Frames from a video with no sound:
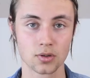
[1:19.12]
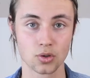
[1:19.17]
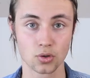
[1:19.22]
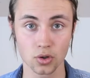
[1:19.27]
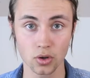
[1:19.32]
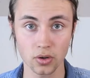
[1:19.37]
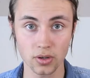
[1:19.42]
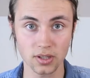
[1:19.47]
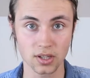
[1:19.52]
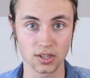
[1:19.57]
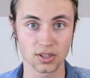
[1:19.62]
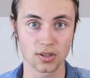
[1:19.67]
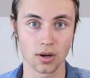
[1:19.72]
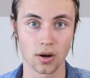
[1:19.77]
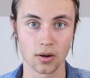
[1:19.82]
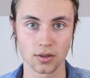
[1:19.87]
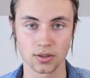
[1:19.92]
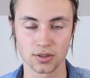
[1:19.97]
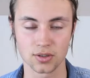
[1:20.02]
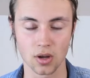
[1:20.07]
So during the
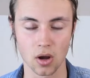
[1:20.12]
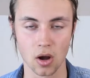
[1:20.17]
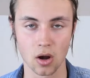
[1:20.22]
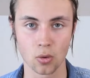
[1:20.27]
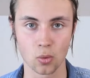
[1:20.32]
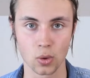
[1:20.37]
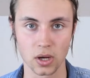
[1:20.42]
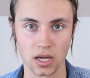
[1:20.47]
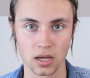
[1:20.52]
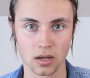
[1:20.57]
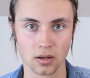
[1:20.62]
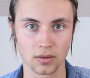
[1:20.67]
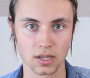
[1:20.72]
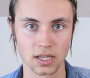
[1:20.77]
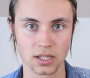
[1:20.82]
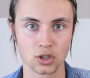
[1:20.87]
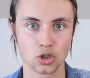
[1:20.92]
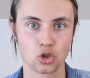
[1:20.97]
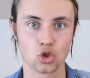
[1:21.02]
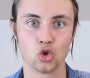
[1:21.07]
start of the song, we hear
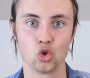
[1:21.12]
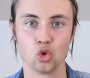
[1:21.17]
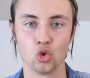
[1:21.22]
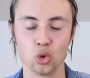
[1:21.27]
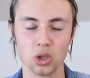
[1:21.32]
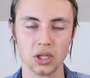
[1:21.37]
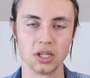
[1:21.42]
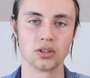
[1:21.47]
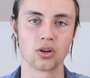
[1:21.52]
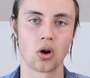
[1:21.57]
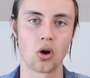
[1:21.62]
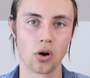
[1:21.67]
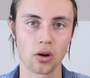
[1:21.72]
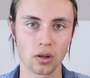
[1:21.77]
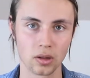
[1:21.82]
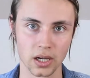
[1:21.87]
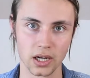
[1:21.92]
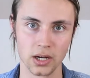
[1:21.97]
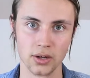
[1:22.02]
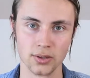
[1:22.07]
these two
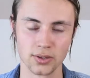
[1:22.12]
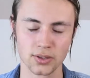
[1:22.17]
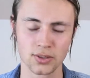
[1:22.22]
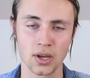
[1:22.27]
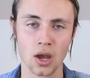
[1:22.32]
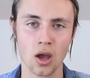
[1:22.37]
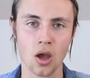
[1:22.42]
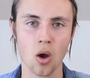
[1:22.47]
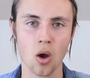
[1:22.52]
guitar layers.